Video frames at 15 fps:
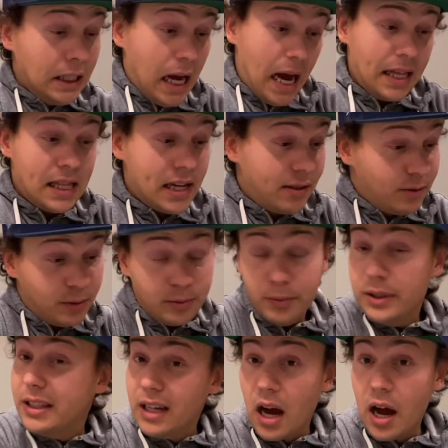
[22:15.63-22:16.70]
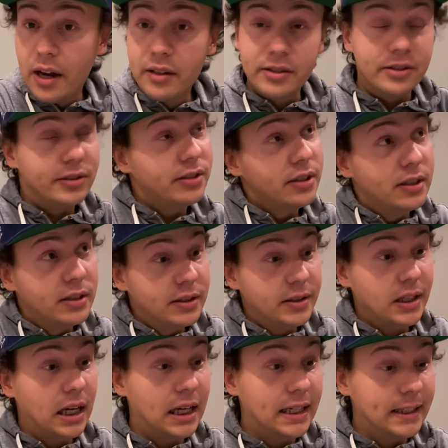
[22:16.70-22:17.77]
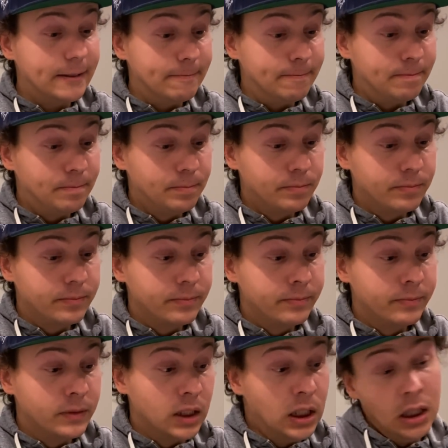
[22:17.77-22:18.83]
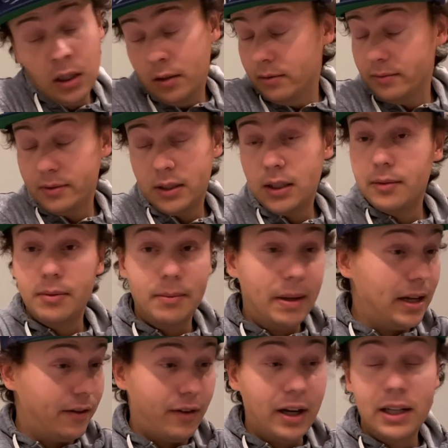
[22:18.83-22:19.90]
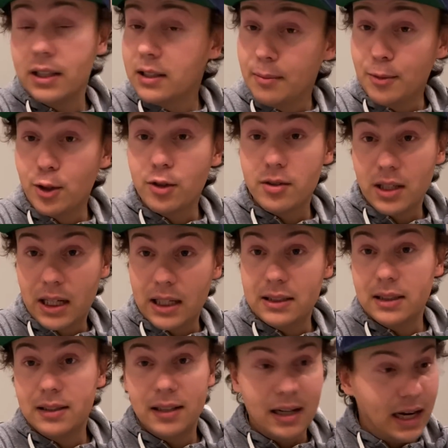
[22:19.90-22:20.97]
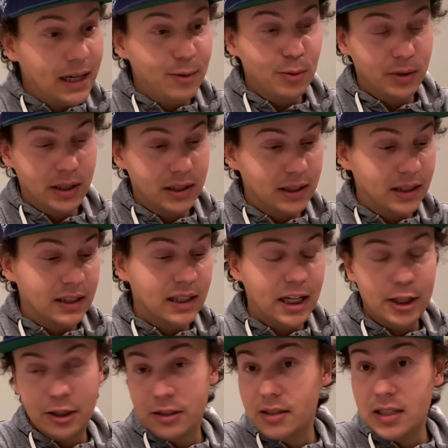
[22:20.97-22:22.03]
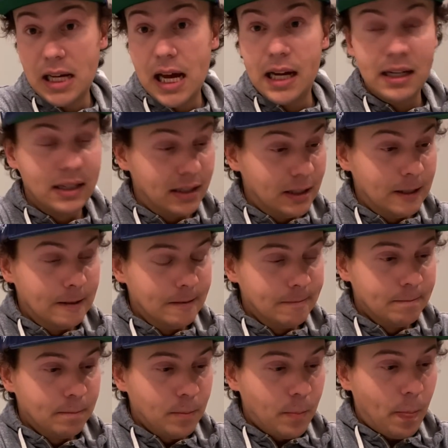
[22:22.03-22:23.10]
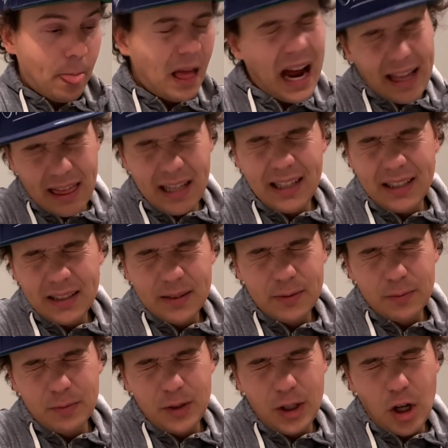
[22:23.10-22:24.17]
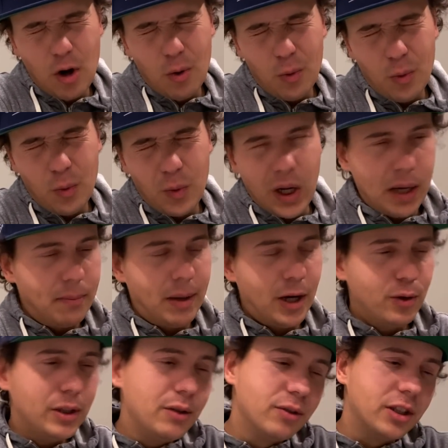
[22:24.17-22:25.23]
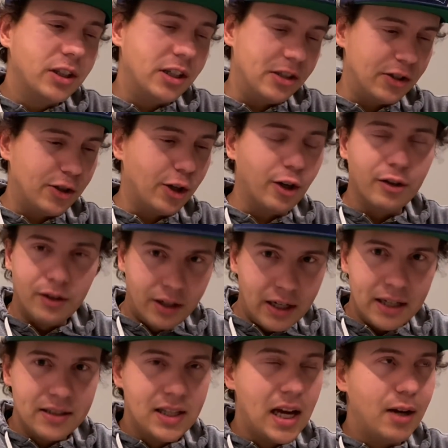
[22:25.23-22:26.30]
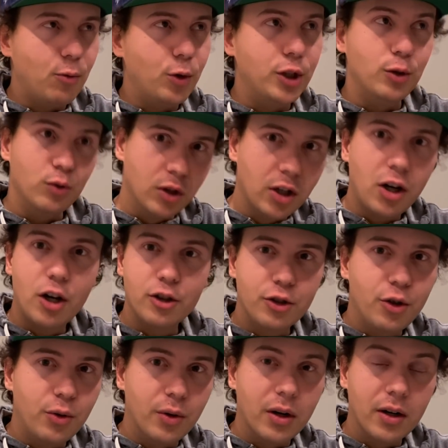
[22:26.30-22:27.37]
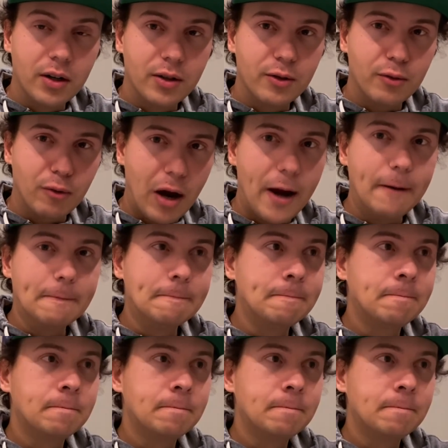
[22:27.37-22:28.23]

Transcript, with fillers: And then with the irons, um, man, if I hit the mirrors like I did tonight, well, then they should stay. I think, you know, what, my only real concern is that when you look on tour, right,